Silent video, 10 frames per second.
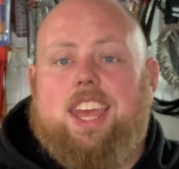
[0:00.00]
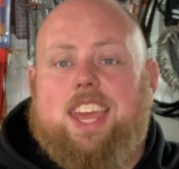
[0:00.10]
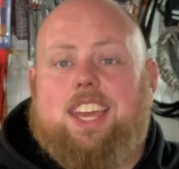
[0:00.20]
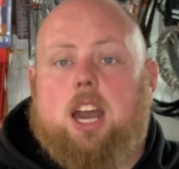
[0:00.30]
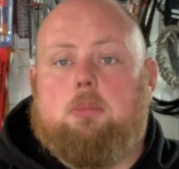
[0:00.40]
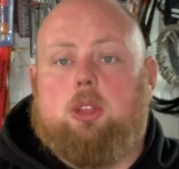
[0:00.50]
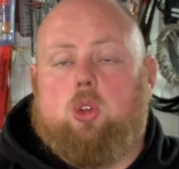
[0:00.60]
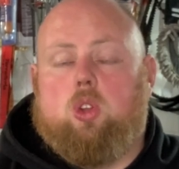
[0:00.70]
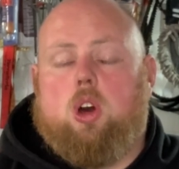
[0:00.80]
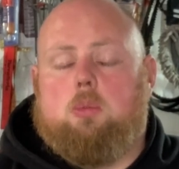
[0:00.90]
it can be
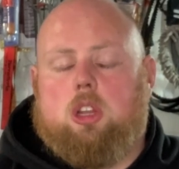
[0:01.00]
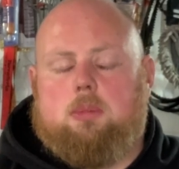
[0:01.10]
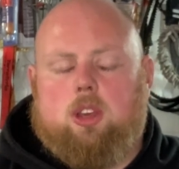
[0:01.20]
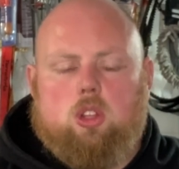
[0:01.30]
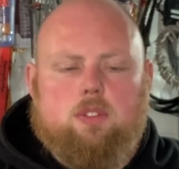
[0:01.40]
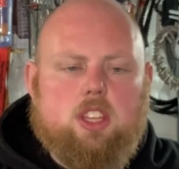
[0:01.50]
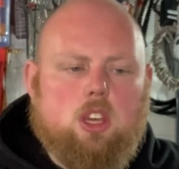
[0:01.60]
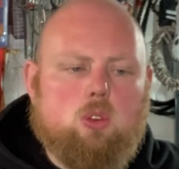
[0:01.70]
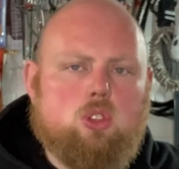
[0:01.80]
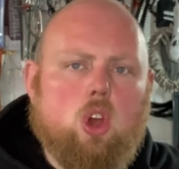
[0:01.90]
done on one of my other
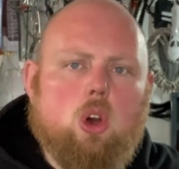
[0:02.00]
videos.